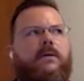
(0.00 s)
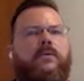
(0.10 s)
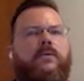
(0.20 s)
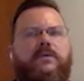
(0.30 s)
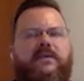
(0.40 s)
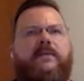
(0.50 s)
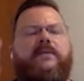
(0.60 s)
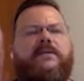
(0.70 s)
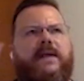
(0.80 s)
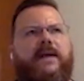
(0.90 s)
you would say
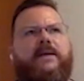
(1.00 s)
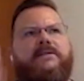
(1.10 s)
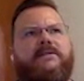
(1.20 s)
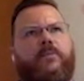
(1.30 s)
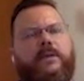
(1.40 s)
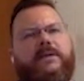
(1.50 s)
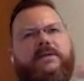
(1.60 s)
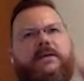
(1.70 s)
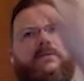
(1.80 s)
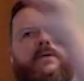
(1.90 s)
the stack is split
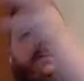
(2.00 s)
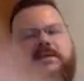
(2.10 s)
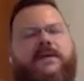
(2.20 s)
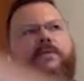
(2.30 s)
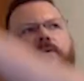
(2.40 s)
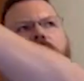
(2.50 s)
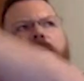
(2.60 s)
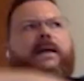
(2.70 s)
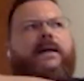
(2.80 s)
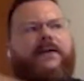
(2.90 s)
across several
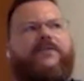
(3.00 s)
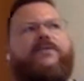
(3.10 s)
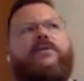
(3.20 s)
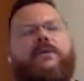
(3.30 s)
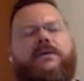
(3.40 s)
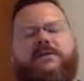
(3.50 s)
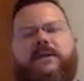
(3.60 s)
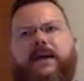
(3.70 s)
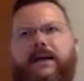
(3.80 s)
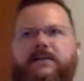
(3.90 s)
allocation units,
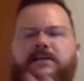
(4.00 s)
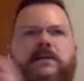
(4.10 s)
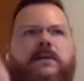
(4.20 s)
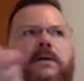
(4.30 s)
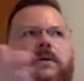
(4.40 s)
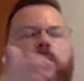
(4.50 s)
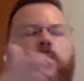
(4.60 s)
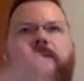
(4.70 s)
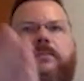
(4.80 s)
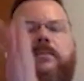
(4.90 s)
and
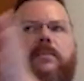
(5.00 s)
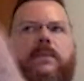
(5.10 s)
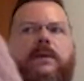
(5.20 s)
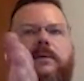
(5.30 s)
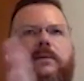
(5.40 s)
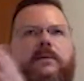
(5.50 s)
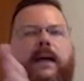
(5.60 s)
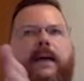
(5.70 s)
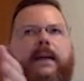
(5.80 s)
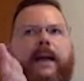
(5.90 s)
when
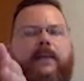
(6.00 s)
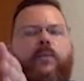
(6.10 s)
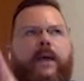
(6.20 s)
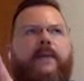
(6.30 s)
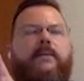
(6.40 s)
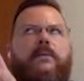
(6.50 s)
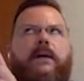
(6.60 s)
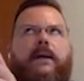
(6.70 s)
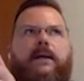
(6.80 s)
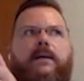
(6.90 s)

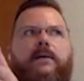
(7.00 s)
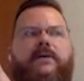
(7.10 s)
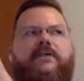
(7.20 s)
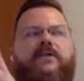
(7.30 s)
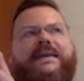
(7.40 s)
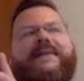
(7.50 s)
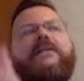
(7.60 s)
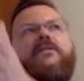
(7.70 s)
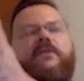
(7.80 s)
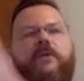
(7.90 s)
a function
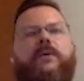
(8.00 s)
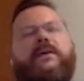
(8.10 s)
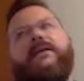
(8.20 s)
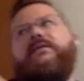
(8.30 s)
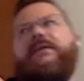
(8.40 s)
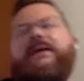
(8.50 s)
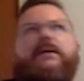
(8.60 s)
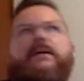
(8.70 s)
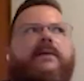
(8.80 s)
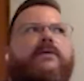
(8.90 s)
needed to grow and needed to get
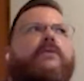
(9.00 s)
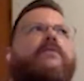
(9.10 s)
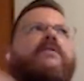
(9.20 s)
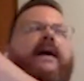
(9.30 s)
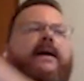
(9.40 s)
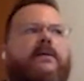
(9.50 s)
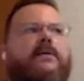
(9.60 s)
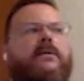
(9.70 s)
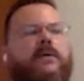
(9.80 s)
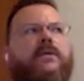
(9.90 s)
a kind of new stack
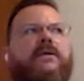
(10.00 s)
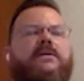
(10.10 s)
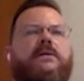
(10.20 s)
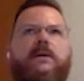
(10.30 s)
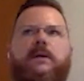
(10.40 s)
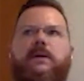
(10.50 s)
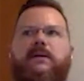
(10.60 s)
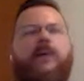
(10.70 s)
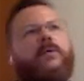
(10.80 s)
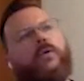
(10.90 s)
unit,
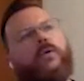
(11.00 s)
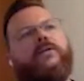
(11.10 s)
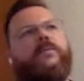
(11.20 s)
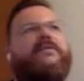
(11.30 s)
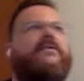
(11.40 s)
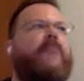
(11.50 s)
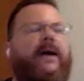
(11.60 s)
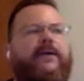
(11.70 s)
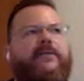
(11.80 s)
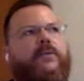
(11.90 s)
that would always be some
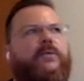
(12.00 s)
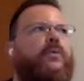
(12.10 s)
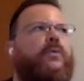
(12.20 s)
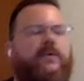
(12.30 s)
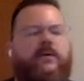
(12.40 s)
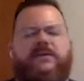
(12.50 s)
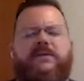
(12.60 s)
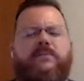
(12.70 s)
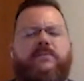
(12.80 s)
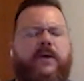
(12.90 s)
boundary which would cross.
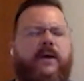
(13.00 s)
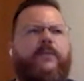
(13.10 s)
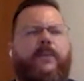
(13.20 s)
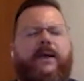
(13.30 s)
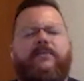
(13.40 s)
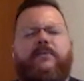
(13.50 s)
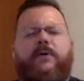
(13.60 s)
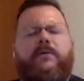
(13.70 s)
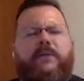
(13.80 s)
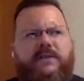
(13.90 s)
And programs became
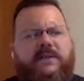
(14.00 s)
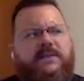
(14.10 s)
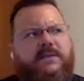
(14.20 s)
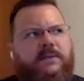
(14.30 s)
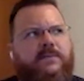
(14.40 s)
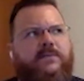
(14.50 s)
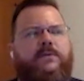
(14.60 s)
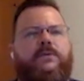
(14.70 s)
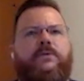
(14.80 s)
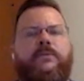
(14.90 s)
very, very sensitive
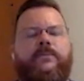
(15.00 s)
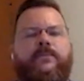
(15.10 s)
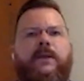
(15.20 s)
to